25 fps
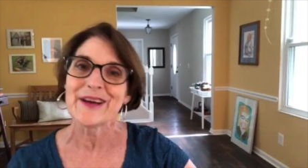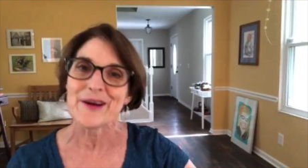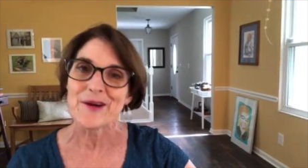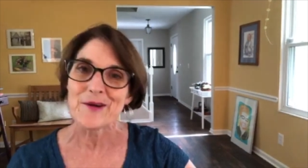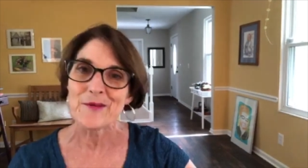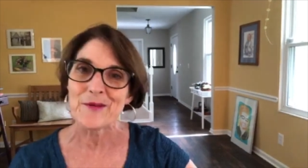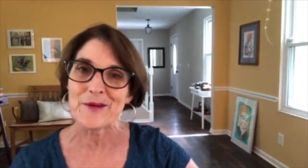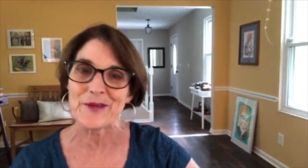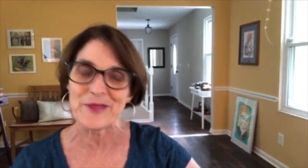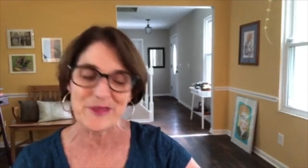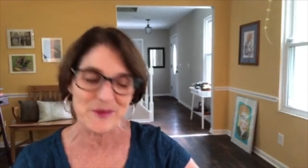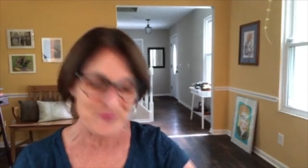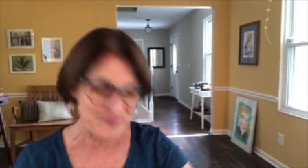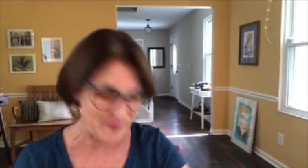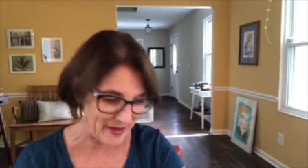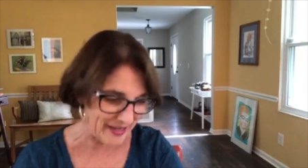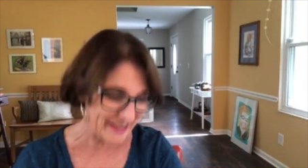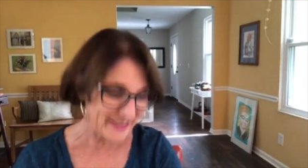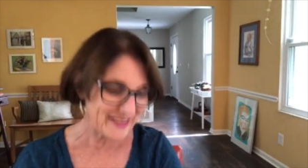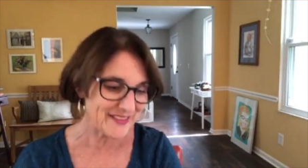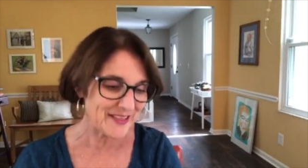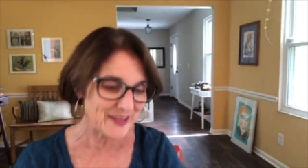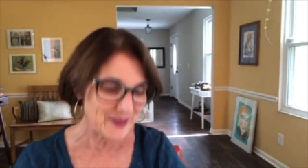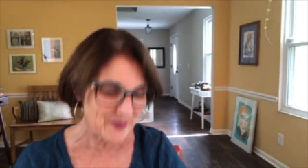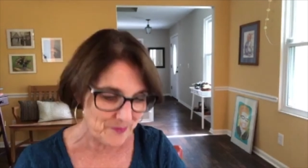with the
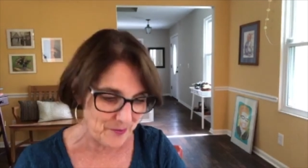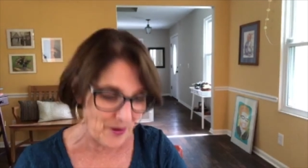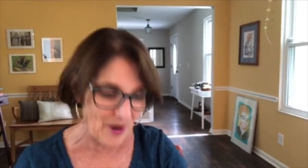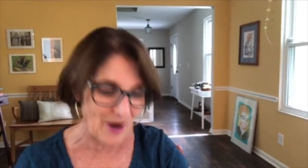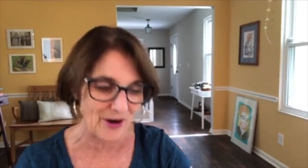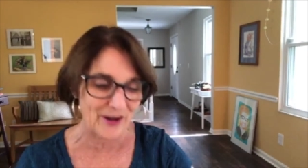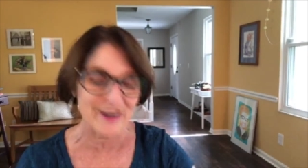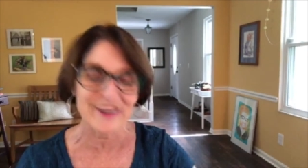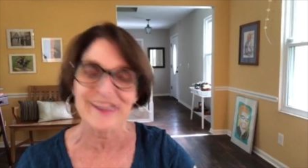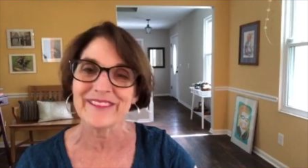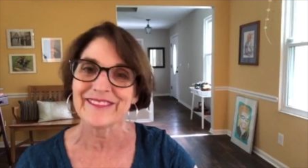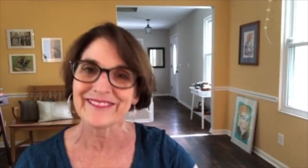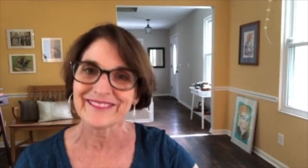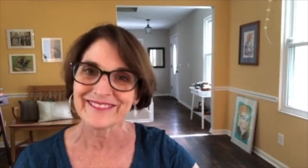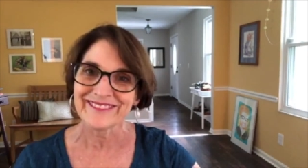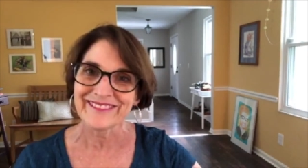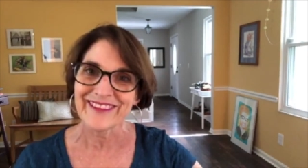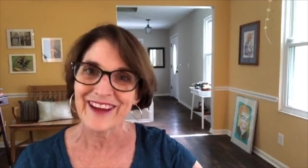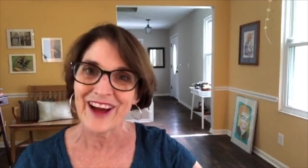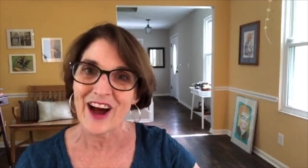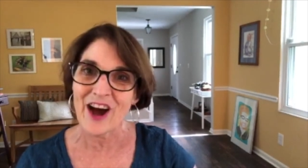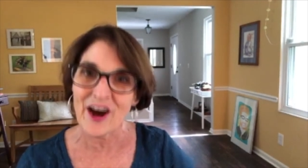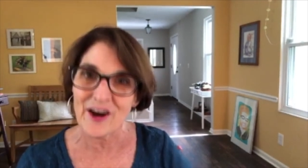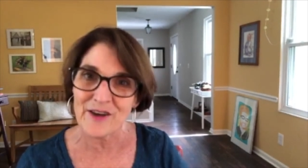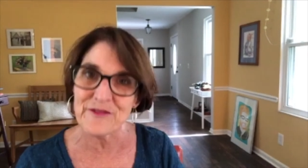basic part
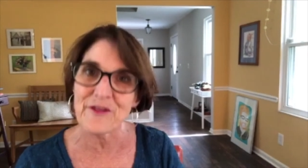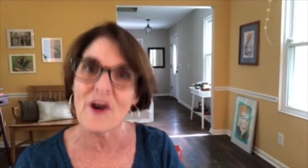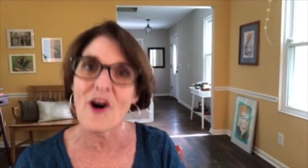of